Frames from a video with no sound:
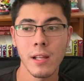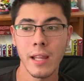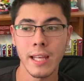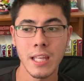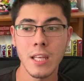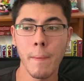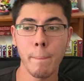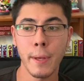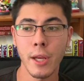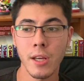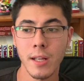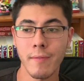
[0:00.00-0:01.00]
like he
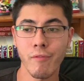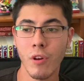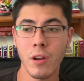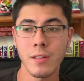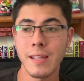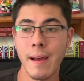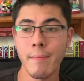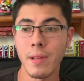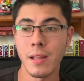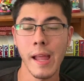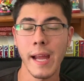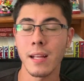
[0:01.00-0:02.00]
appeared in front of them
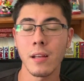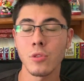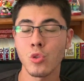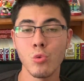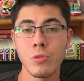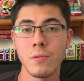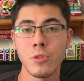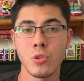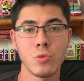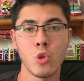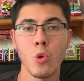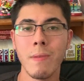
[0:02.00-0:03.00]
in like two
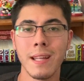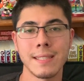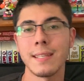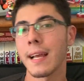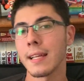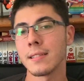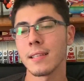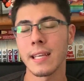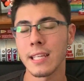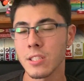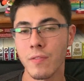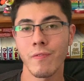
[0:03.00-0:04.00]
milliseconds.
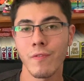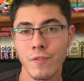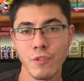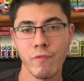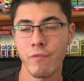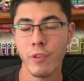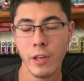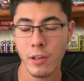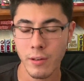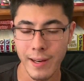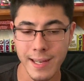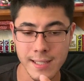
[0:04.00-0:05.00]
Like, it's freaking
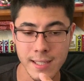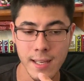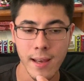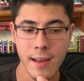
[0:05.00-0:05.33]
crazy.